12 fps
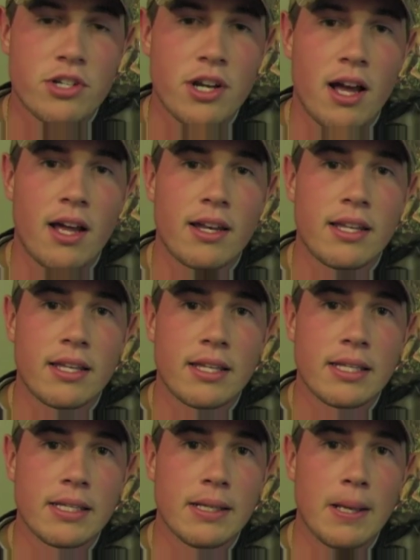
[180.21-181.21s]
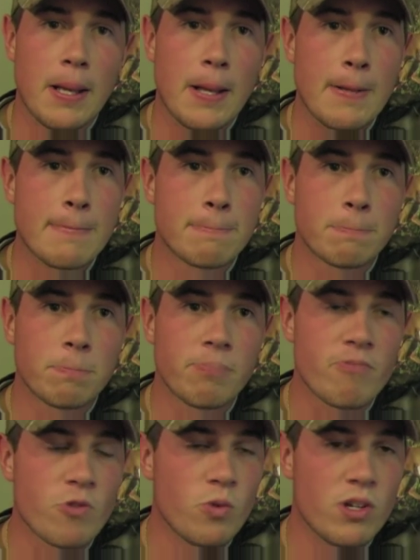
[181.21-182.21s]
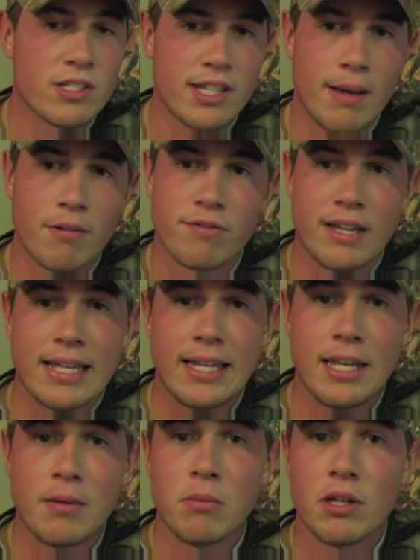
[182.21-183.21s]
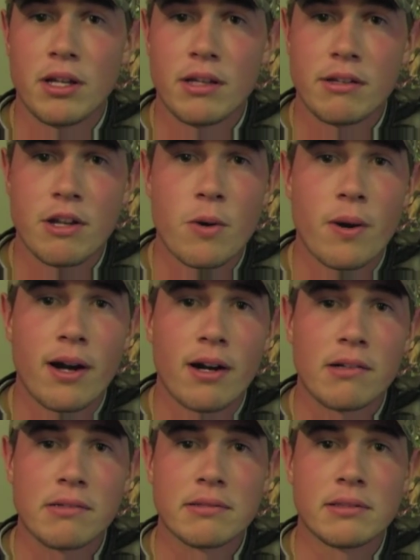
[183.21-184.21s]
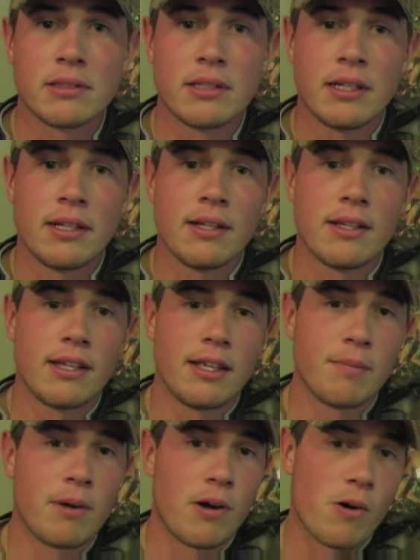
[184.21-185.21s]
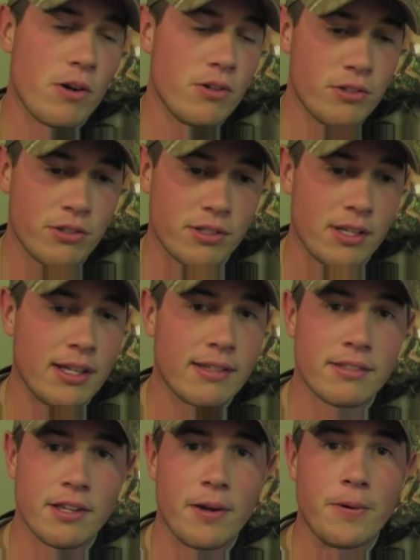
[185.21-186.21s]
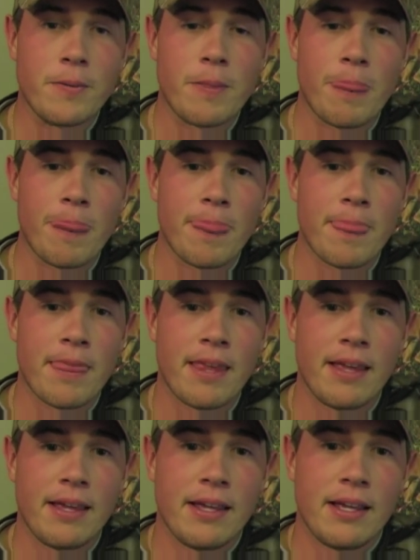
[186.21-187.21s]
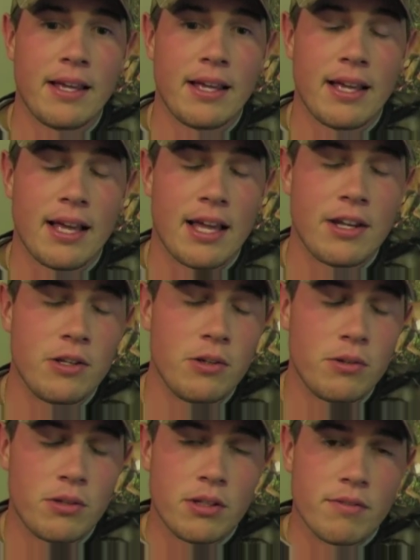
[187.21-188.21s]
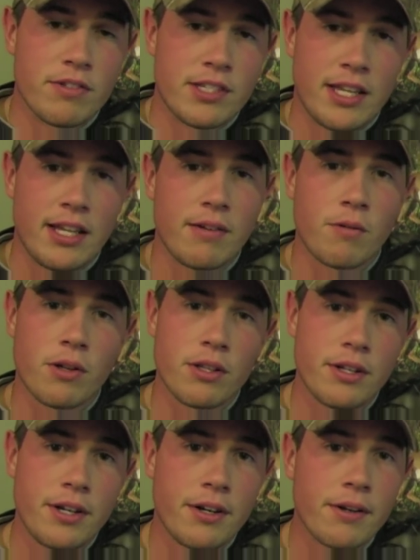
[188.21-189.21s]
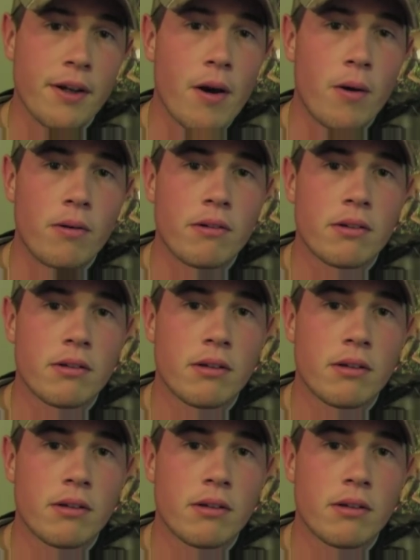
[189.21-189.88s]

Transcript: shot. Wasn't able to find any blood, no arrow, and my heart just sank. So I knew the vicinity where the deer had gone